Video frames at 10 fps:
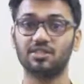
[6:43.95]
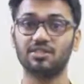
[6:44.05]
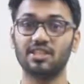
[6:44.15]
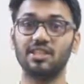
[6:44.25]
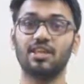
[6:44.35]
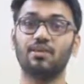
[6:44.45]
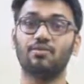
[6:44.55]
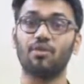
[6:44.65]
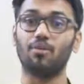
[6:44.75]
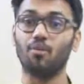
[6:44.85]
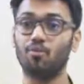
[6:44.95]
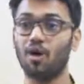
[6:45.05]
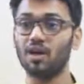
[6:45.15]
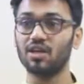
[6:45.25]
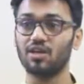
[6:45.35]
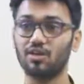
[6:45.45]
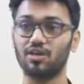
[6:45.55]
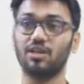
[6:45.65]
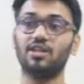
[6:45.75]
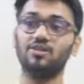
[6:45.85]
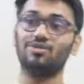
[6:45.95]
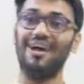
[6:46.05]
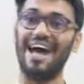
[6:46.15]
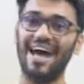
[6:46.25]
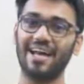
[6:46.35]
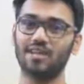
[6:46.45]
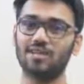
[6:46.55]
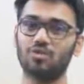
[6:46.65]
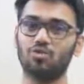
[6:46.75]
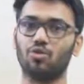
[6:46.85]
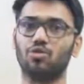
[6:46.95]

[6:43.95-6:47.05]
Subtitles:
from one corner to another corner is